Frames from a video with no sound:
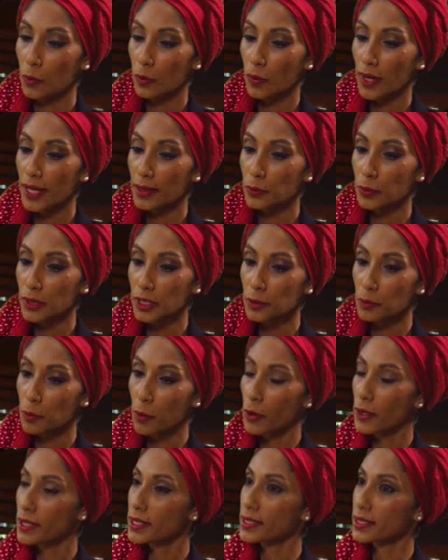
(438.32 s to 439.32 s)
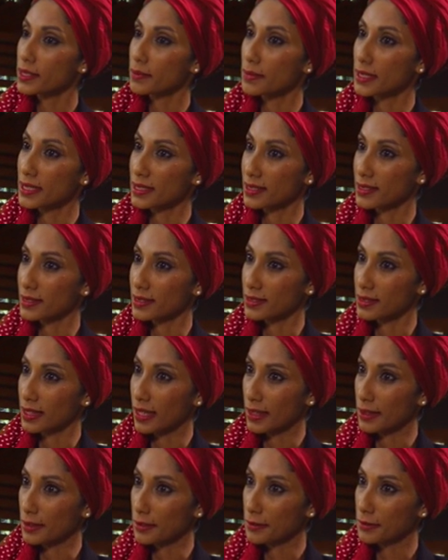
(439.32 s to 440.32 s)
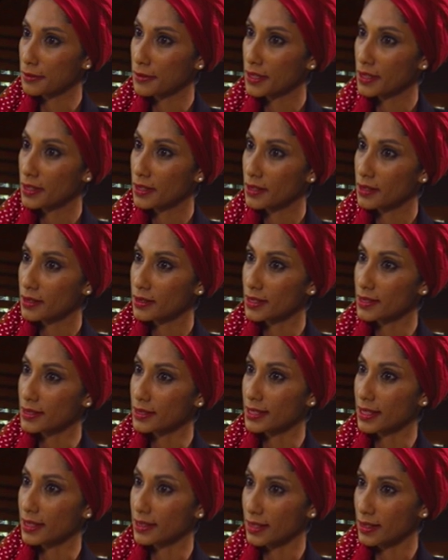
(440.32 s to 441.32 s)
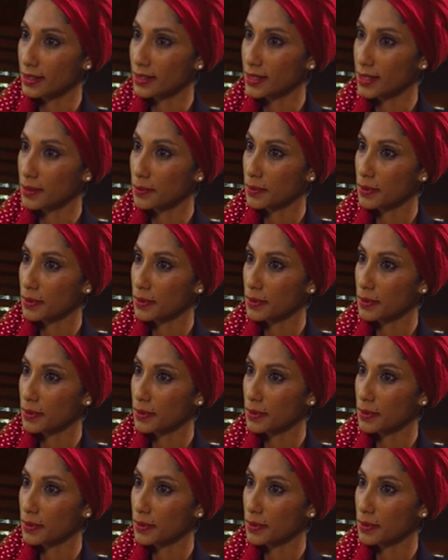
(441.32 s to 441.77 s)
At which point in a business's life does it take that step?